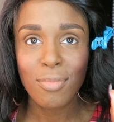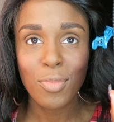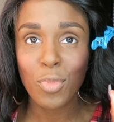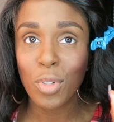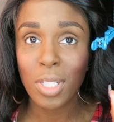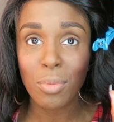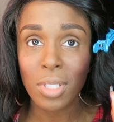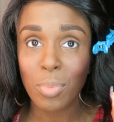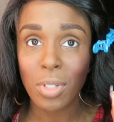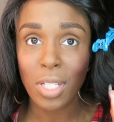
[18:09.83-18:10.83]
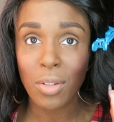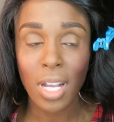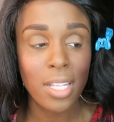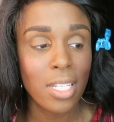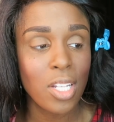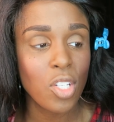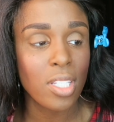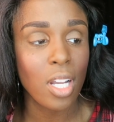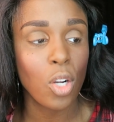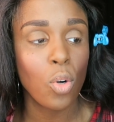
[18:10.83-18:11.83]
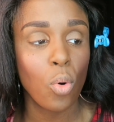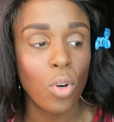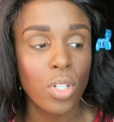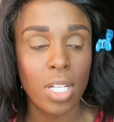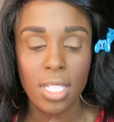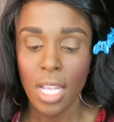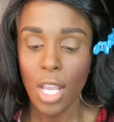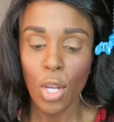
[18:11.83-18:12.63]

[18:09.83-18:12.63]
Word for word: Really, really pretty, you guys. It is just a gorgeous,